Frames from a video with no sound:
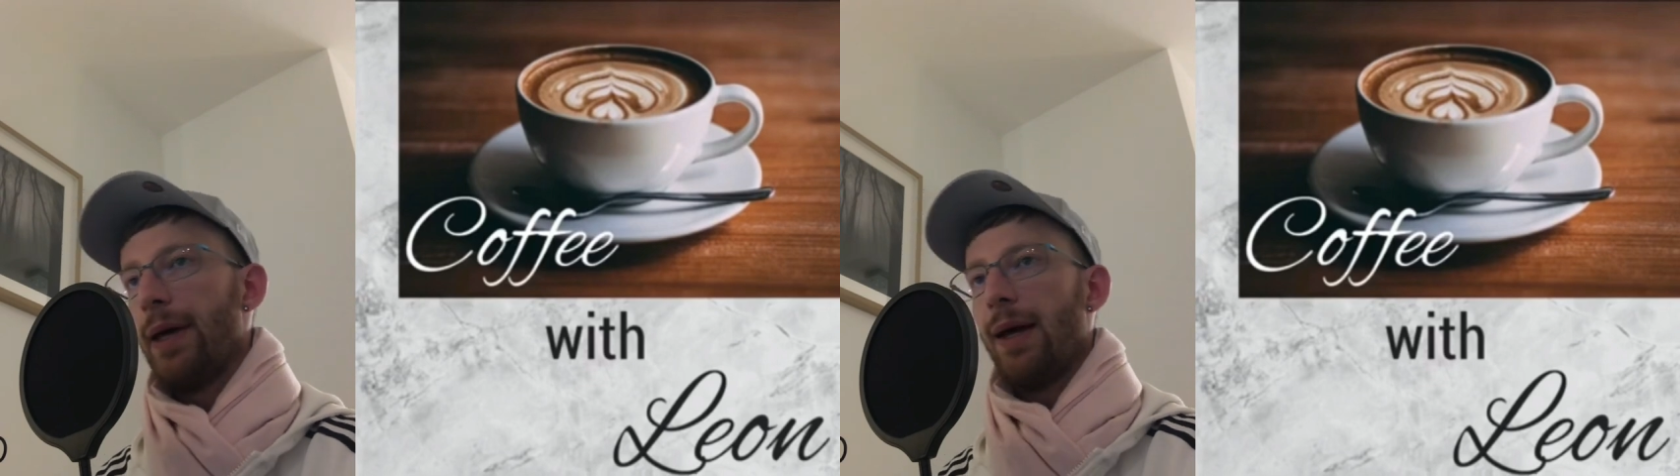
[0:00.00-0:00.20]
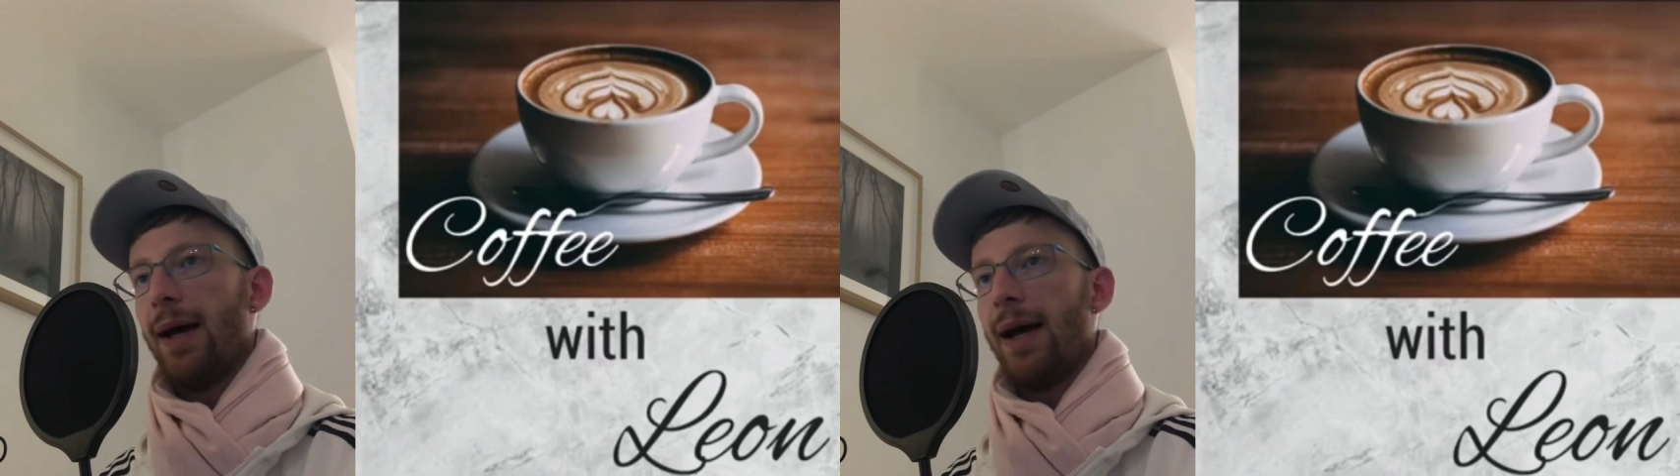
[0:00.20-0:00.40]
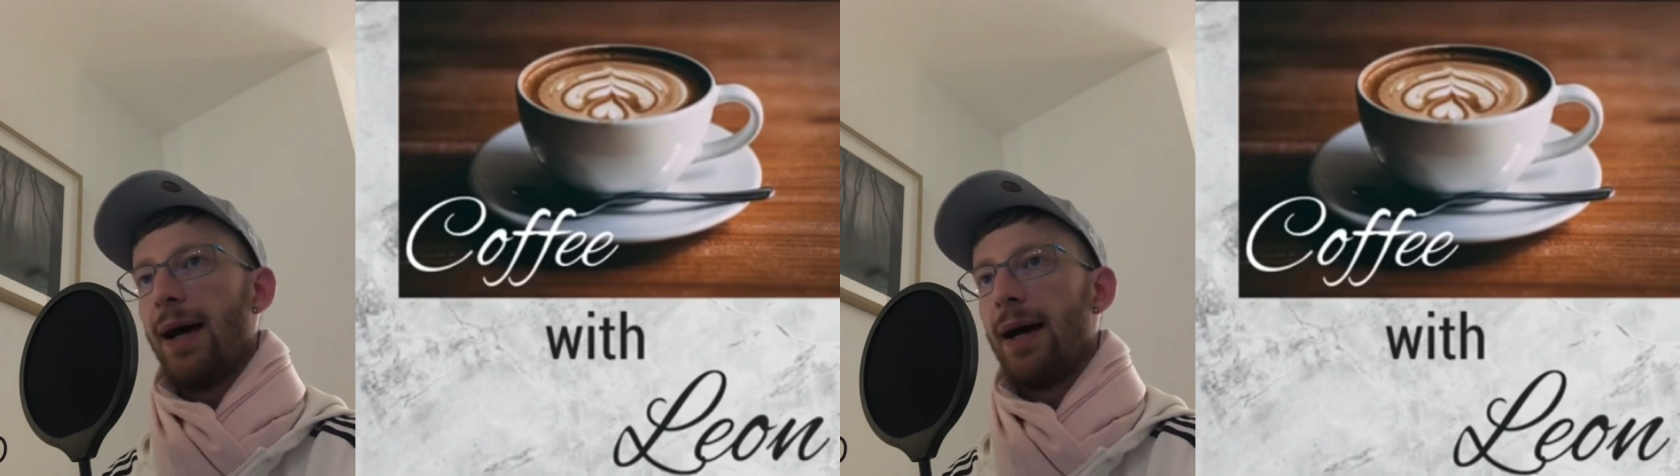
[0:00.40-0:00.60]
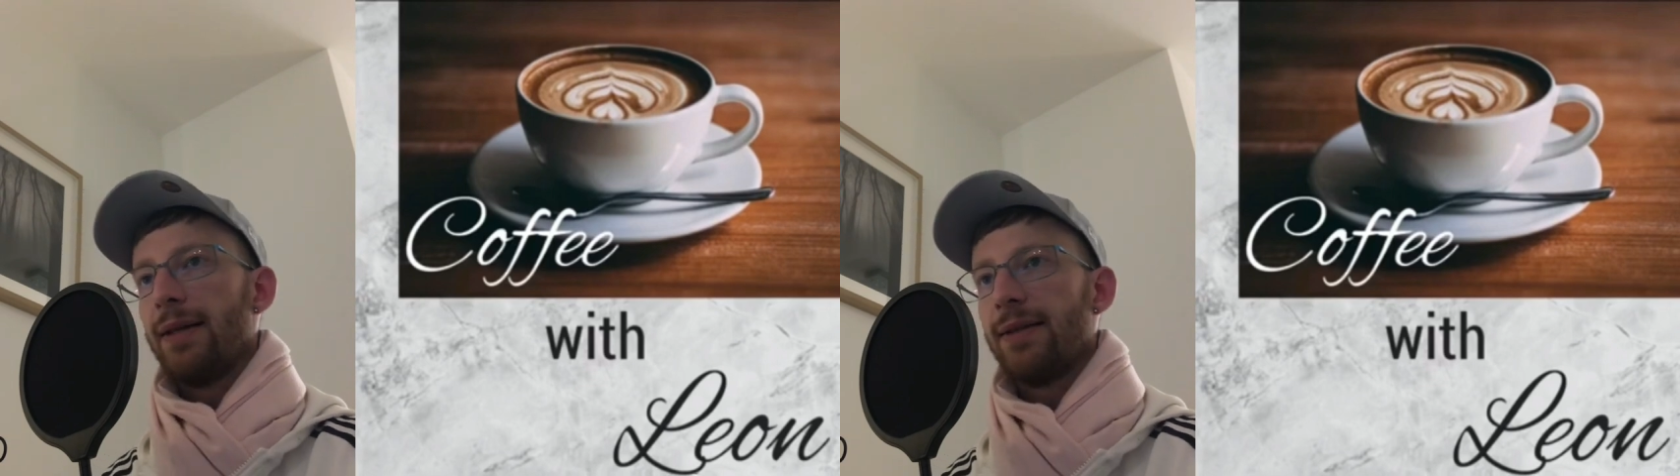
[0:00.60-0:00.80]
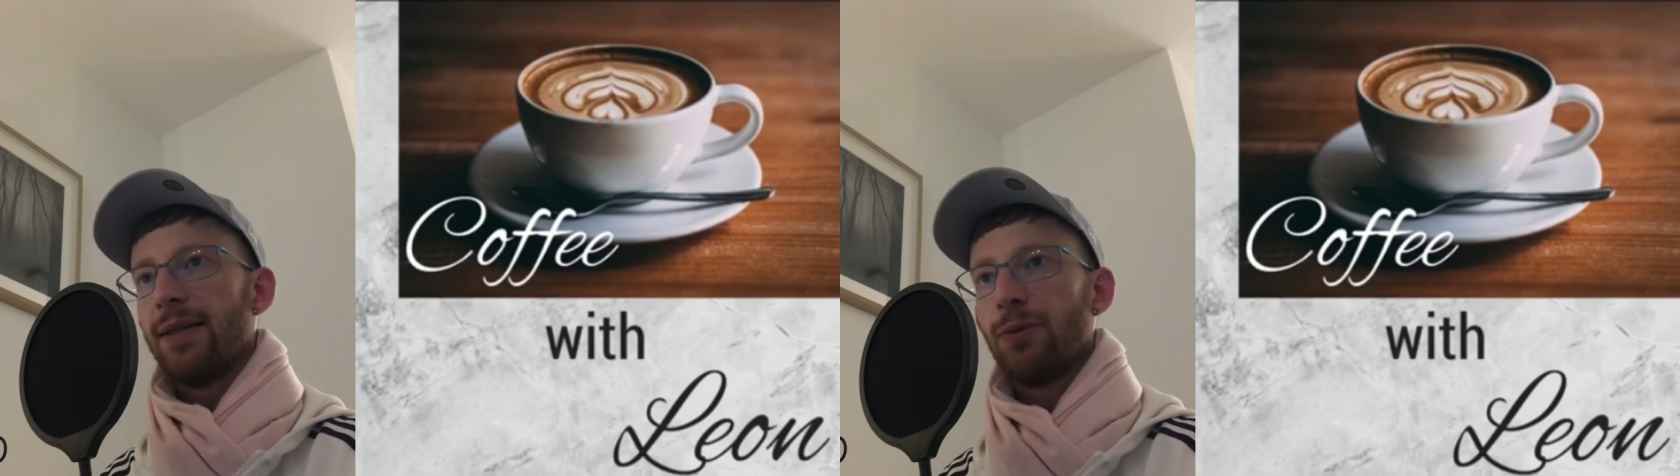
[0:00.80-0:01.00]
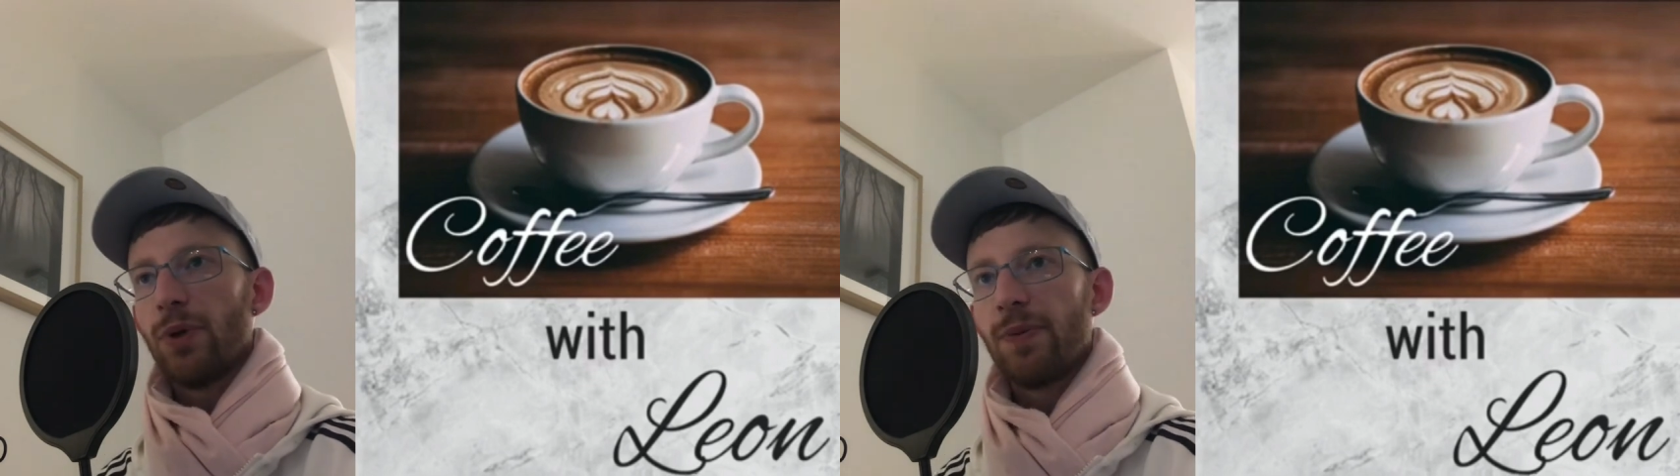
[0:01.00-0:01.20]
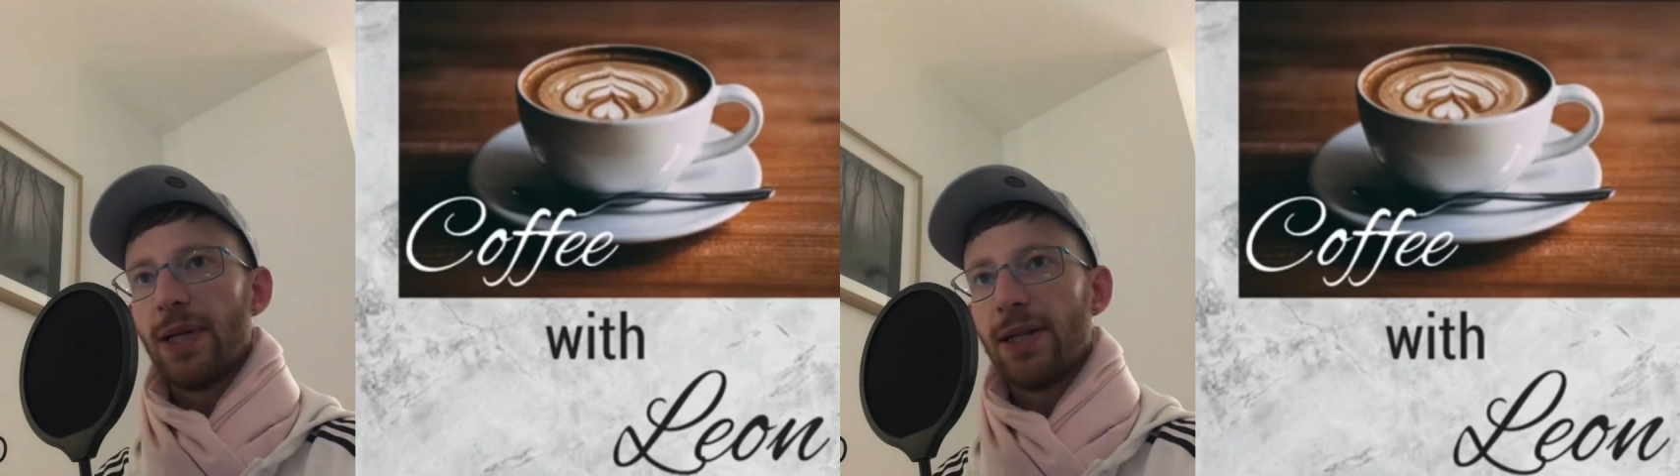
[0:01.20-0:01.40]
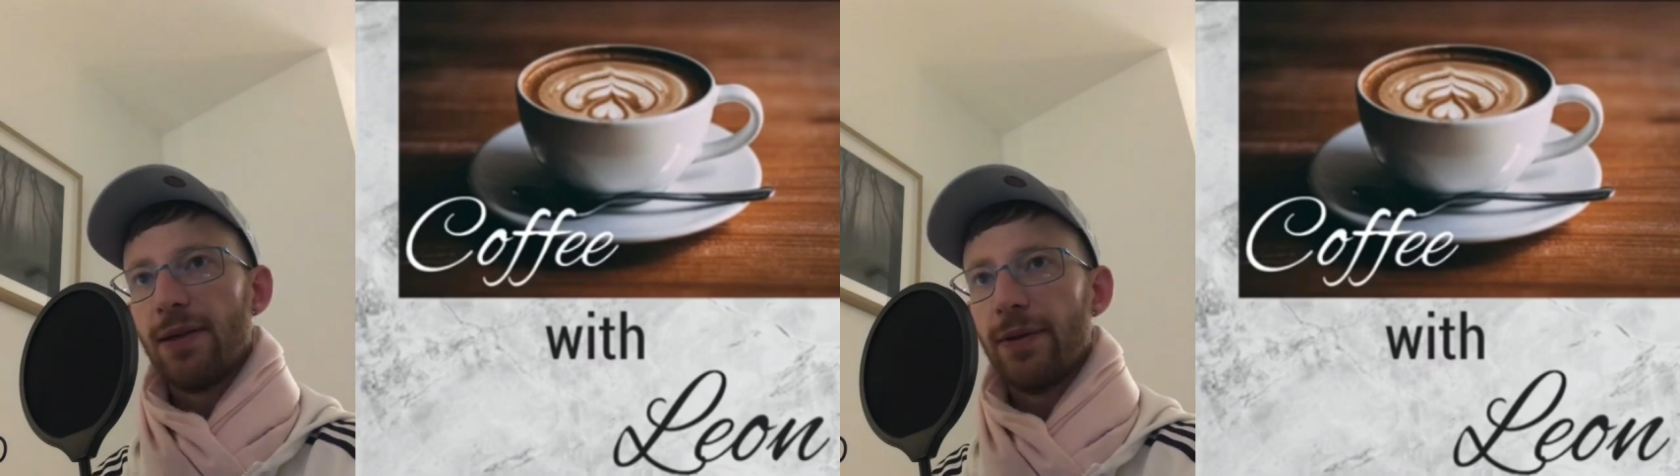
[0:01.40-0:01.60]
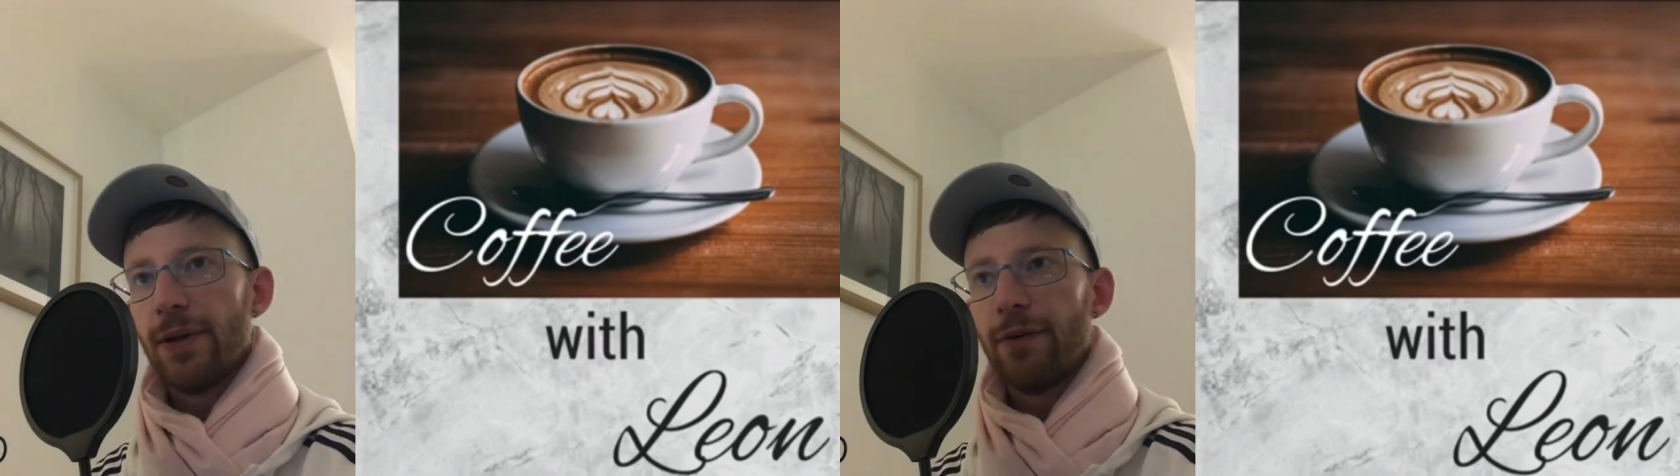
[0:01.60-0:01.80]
And it was basically